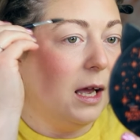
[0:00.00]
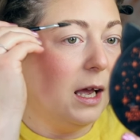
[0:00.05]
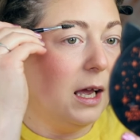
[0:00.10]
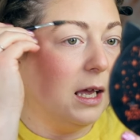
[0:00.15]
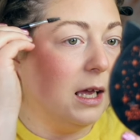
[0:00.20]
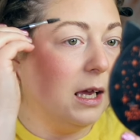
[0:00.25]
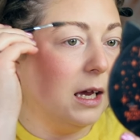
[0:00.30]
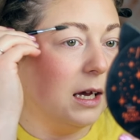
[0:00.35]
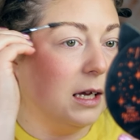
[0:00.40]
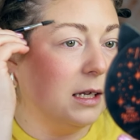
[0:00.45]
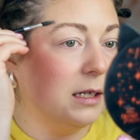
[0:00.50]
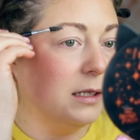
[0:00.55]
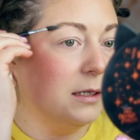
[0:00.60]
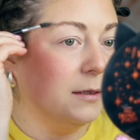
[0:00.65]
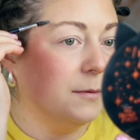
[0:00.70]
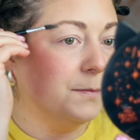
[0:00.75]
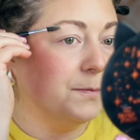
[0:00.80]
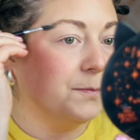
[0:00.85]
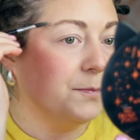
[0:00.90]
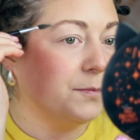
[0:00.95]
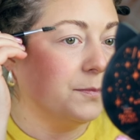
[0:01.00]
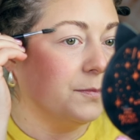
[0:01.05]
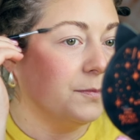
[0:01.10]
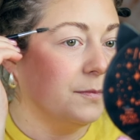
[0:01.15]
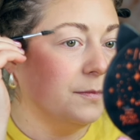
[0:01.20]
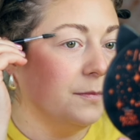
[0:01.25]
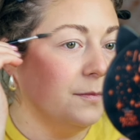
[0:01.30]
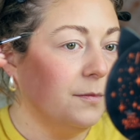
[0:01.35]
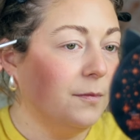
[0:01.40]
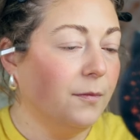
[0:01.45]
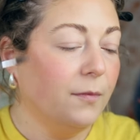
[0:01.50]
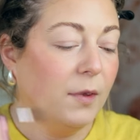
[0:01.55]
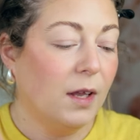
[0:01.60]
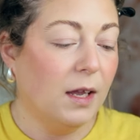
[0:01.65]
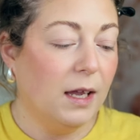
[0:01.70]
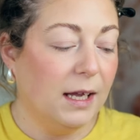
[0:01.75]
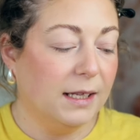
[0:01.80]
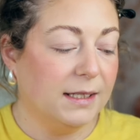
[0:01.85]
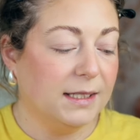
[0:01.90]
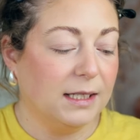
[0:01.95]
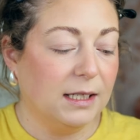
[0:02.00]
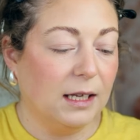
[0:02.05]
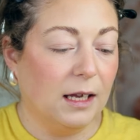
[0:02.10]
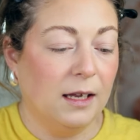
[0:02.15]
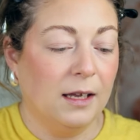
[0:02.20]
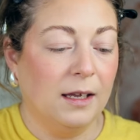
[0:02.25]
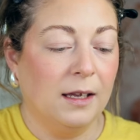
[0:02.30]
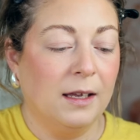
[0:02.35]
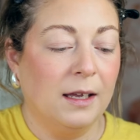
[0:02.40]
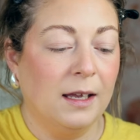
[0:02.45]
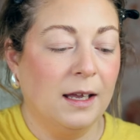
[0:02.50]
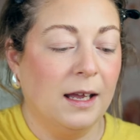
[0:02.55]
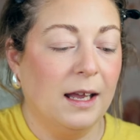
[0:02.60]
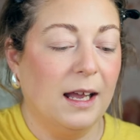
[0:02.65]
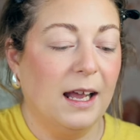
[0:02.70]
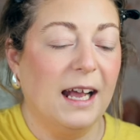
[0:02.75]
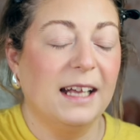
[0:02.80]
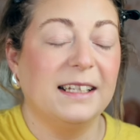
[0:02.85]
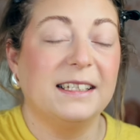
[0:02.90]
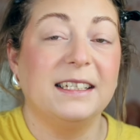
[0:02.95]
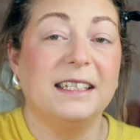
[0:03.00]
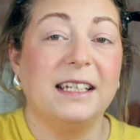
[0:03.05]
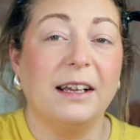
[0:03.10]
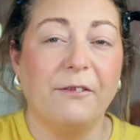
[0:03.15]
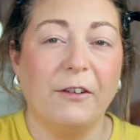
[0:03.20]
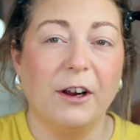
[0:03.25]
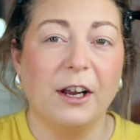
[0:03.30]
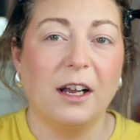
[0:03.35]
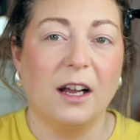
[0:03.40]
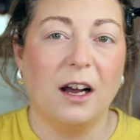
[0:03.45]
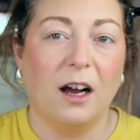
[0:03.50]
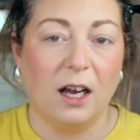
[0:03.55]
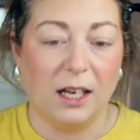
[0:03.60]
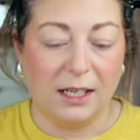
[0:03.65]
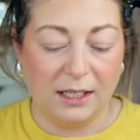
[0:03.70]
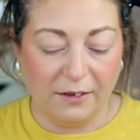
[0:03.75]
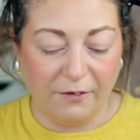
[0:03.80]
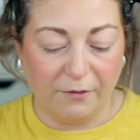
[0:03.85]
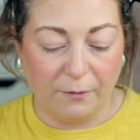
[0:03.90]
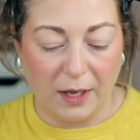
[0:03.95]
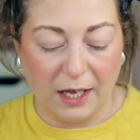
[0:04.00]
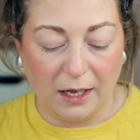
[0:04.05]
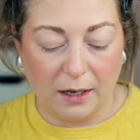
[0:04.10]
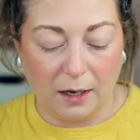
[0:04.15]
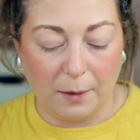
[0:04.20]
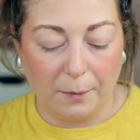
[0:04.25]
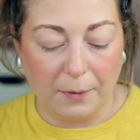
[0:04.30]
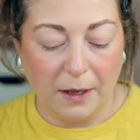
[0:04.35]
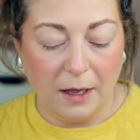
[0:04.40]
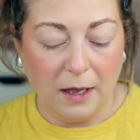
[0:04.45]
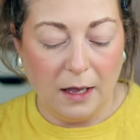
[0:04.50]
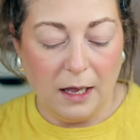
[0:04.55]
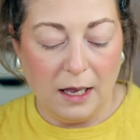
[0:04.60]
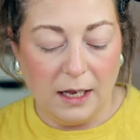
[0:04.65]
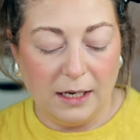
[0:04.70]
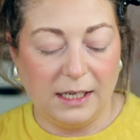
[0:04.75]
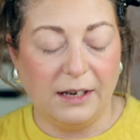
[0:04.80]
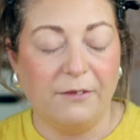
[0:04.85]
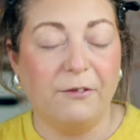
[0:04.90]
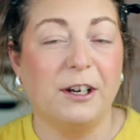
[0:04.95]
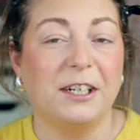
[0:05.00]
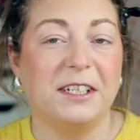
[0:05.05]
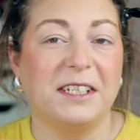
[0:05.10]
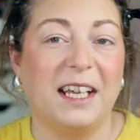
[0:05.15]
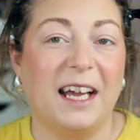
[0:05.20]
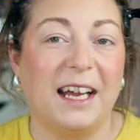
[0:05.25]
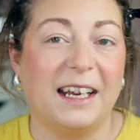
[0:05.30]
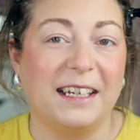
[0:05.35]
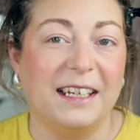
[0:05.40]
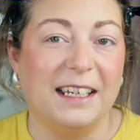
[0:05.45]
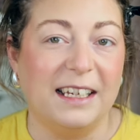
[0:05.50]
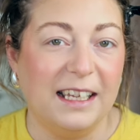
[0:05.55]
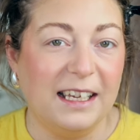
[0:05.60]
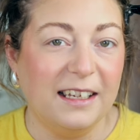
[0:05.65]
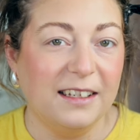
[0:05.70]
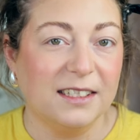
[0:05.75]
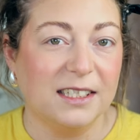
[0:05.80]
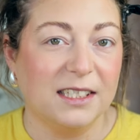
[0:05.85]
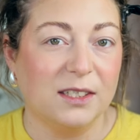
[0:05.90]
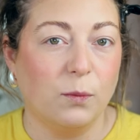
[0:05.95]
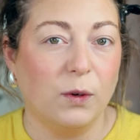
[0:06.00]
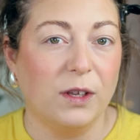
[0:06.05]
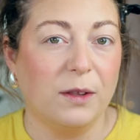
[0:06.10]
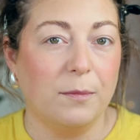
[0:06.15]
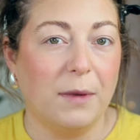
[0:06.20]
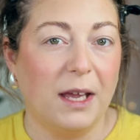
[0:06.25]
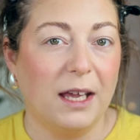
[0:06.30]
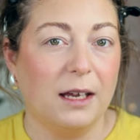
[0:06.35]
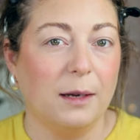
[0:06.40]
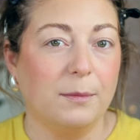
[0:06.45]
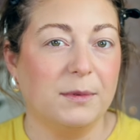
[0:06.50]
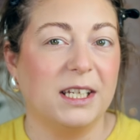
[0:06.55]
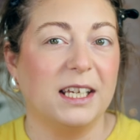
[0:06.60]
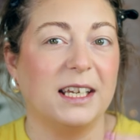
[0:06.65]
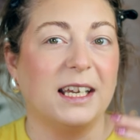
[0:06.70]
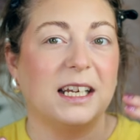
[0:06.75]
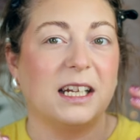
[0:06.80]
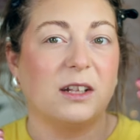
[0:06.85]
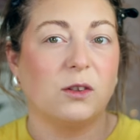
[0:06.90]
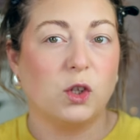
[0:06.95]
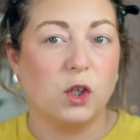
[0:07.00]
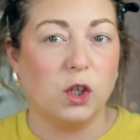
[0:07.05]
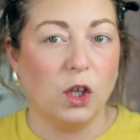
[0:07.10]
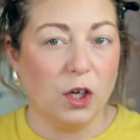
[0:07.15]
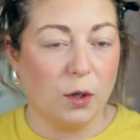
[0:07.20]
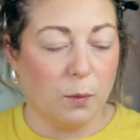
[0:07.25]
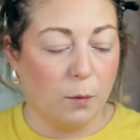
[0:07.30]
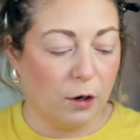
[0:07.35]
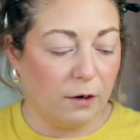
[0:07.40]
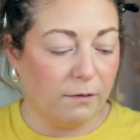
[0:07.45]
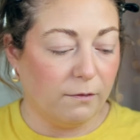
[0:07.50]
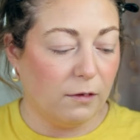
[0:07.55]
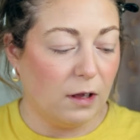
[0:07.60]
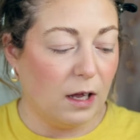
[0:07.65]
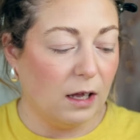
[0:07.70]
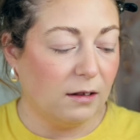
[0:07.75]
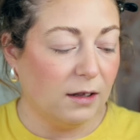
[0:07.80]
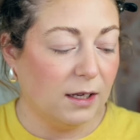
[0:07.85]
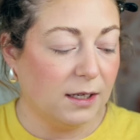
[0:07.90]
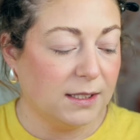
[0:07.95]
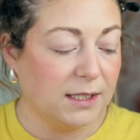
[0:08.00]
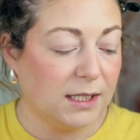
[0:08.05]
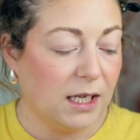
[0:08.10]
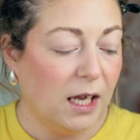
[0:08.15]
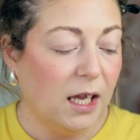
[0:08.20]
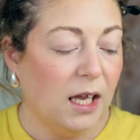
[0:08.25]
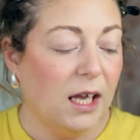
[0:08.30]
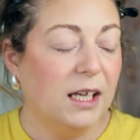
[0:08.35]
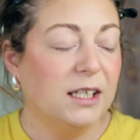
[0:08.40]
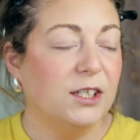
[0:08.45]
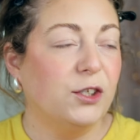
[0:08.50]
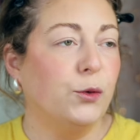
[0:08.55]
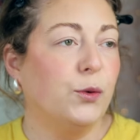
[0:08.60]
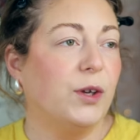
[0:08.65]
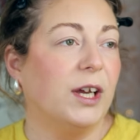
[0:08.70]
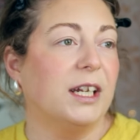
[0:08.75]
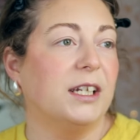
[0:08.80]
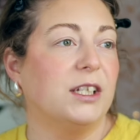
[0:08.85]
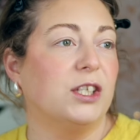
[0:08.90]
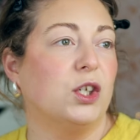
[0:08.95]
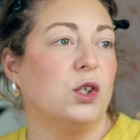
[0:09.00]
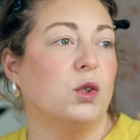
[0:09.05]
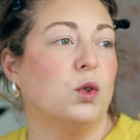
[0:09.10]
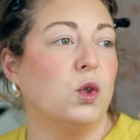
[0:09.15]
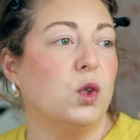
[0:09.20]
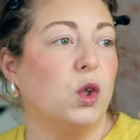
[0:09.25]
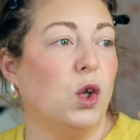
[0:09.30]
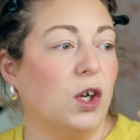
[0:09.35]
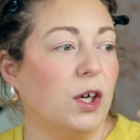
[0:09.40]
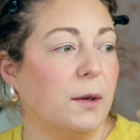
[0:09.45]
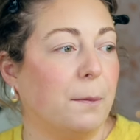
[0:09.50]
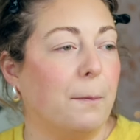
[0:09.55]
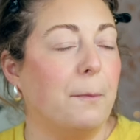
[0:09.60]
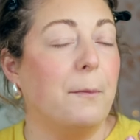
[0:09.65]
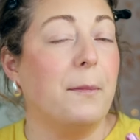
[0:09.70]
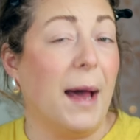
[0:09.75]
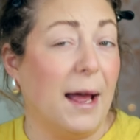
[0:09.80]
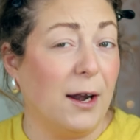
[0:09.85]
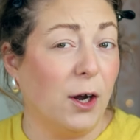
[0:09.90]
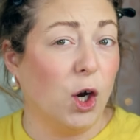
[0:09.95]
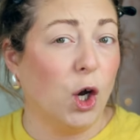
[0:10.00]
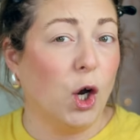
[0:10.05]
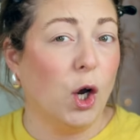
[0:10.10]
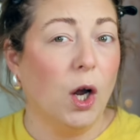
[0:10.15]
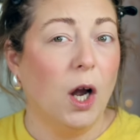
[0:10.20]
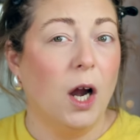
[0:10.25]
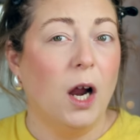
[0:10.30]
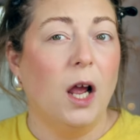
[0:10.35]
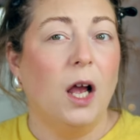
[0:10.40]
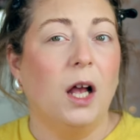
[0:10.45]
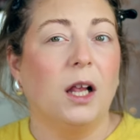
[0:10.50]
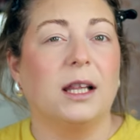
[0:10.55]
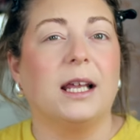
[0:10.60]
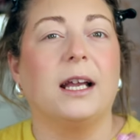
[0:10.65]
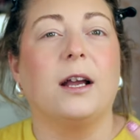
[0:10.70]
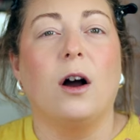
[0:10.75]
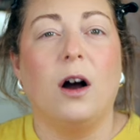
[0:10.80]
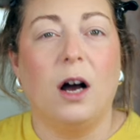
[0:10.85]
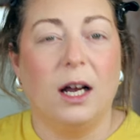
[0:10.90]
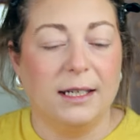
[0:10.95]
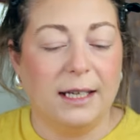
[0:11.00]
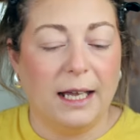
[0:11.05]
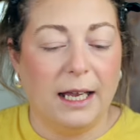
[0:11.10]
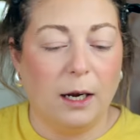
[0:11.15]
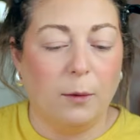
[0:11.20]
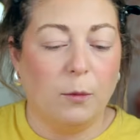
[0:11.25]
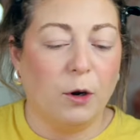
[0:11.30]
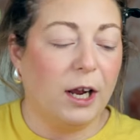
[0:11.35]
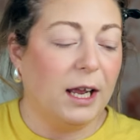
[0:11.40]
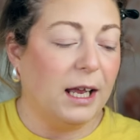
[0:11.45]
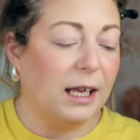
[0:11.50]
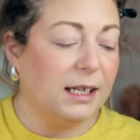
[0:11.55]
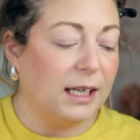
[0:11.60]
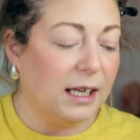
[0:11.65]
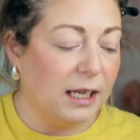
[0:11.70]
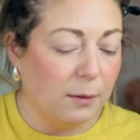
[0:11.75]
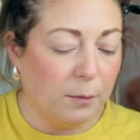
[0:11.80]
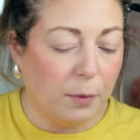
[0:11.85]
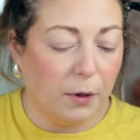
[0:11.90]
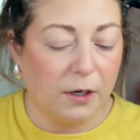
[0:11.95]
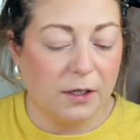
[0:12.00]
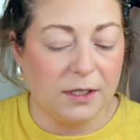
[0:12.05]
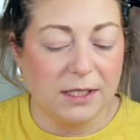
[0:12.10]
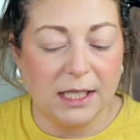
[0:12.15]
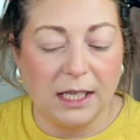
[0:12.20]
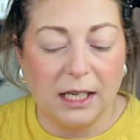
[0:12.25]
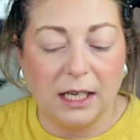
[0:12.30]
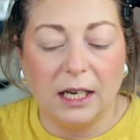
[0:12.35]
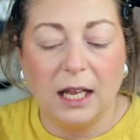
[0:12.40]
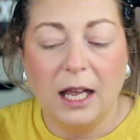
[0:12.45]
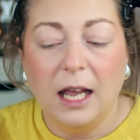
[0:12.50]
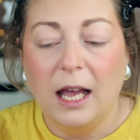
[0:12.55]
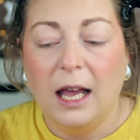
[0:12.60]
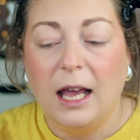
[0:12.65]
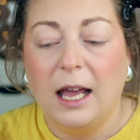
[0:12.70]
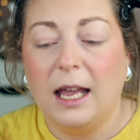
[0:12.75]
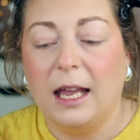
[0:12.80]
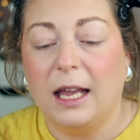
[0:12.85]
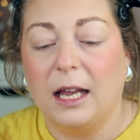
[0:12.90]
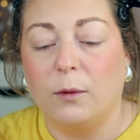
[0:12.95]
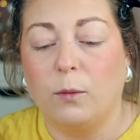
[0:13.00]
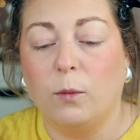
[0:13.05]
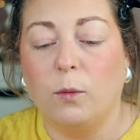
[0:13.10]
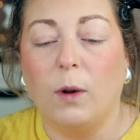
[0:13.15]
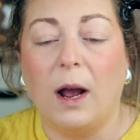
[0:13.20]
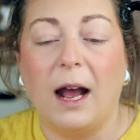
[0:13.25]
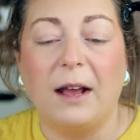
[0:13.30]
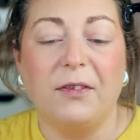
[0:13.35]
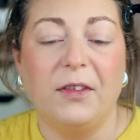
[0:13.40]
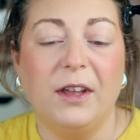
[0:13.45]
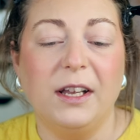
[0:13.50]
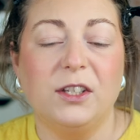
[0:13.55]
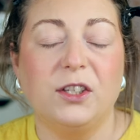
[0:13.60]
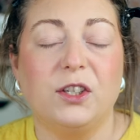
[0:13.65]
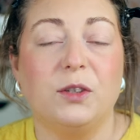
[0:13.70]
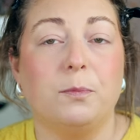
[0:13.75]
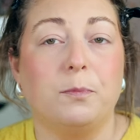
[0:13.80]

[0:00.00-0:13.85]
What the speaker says: and it's different kind of makeup, different techniques with makeup to get it look more flawless, to get it to look better, like on camera and in person. And I think